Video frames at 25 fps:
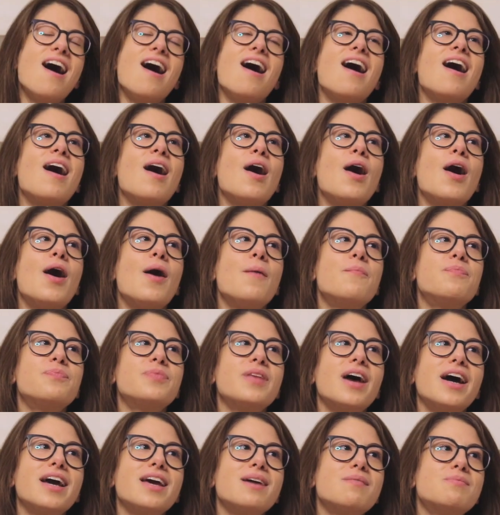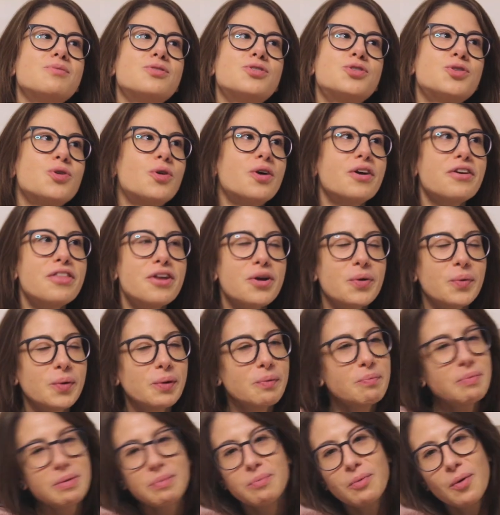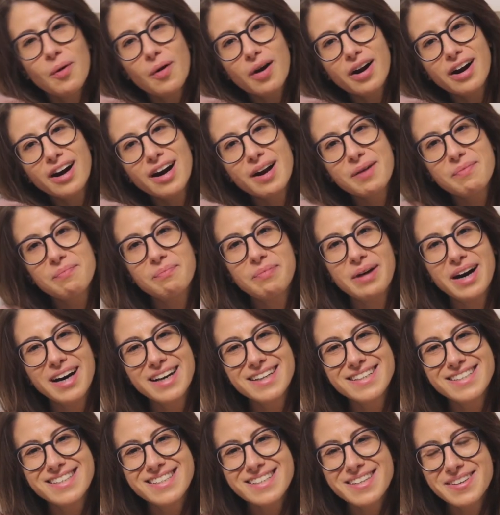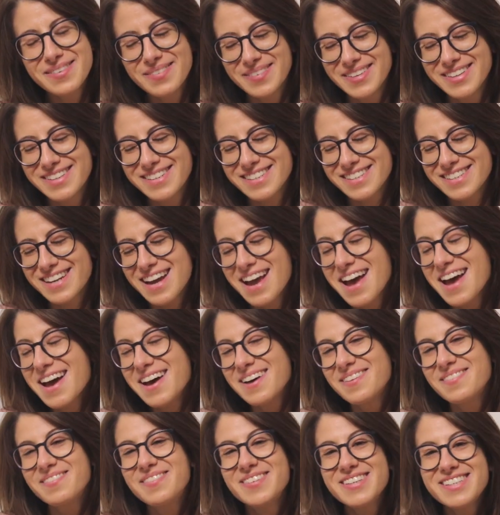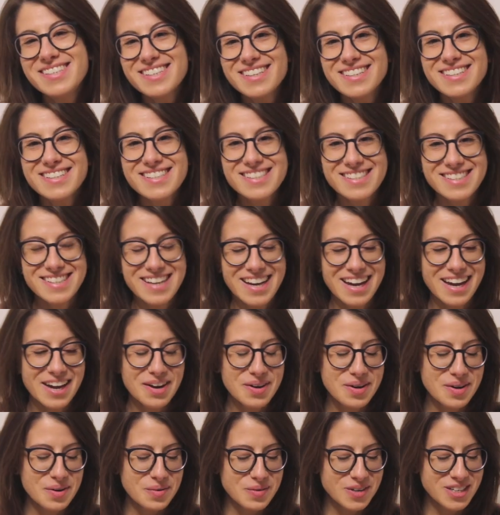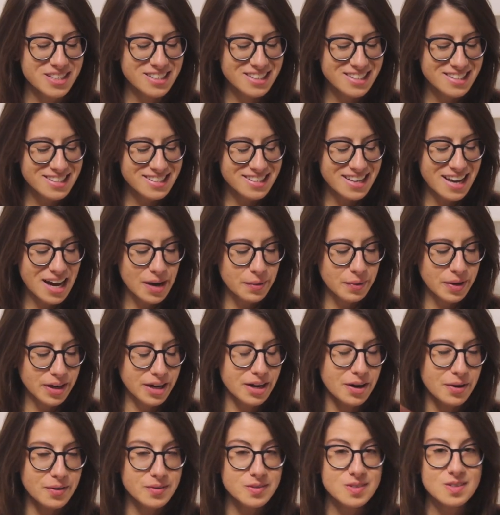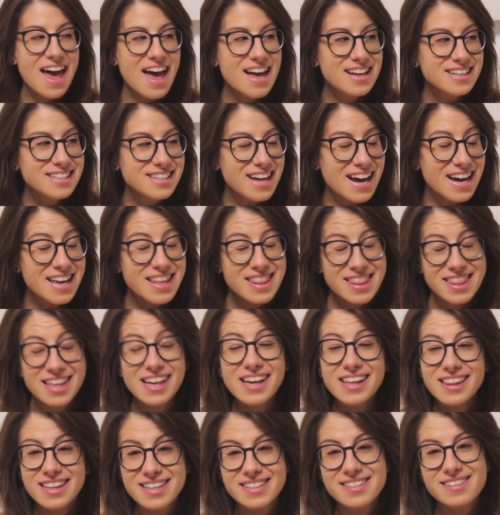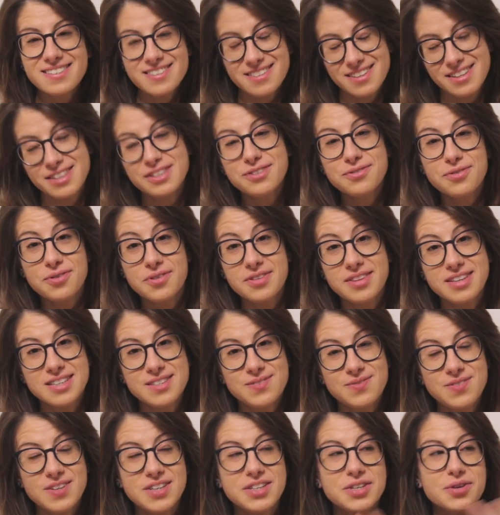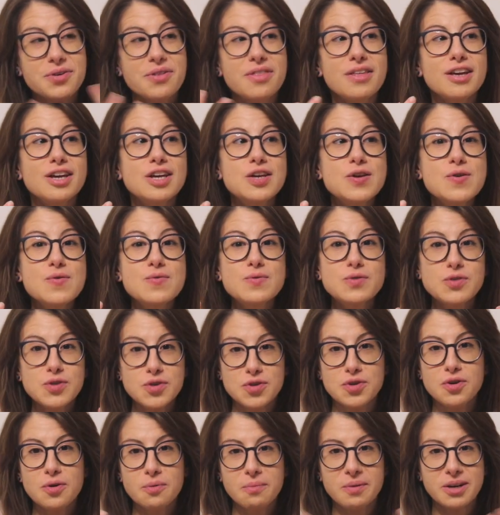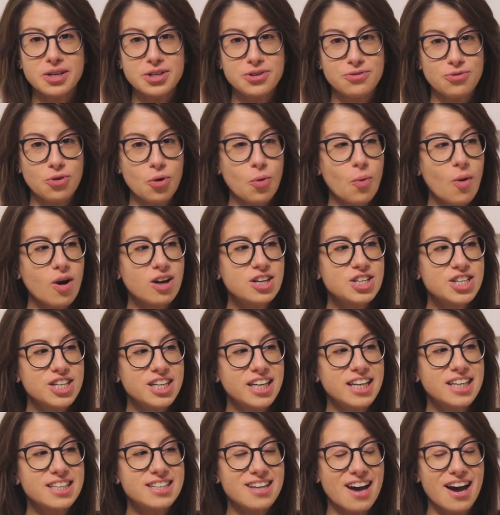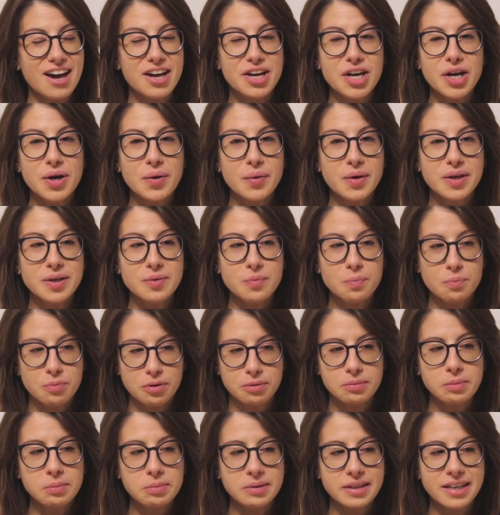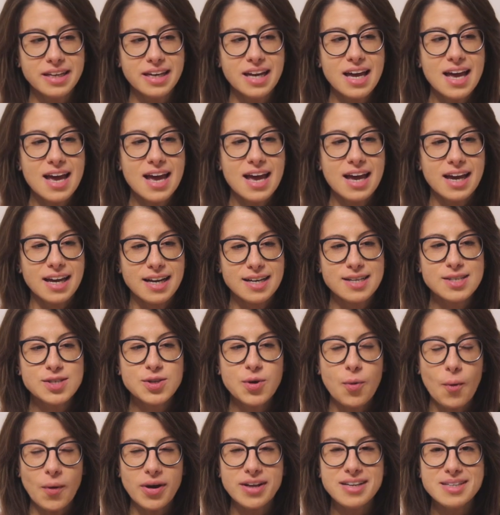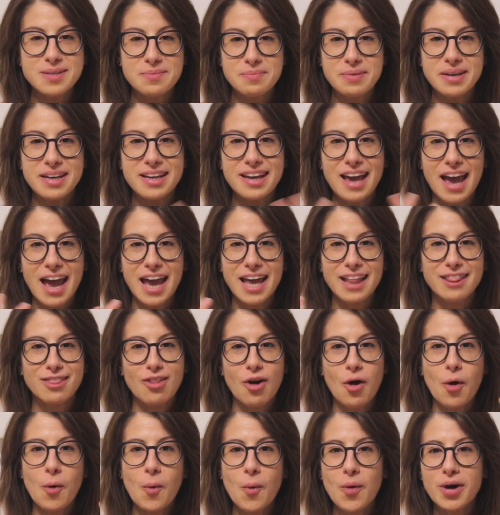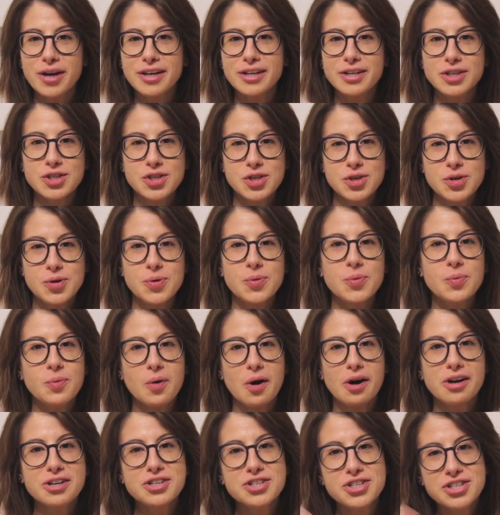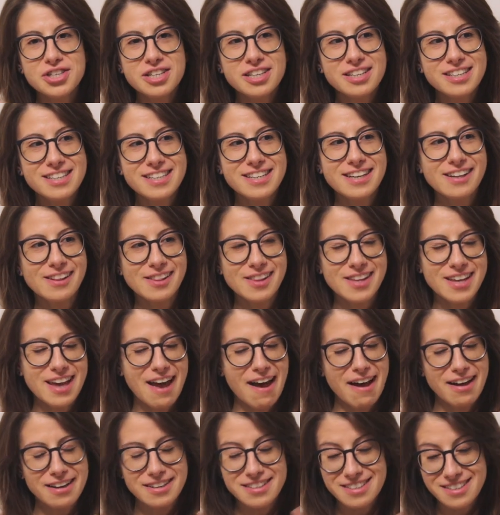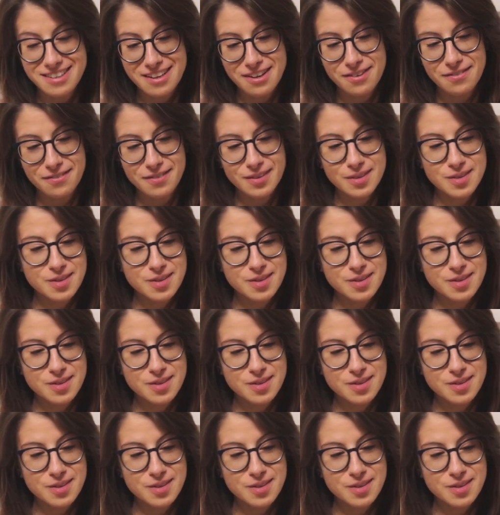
I am sure there will be more, but we shall see. We shall see how it goes. And I think this is it for this video. Thank you so much for watching it. I know it probably is going to be a long one to watch till the end if you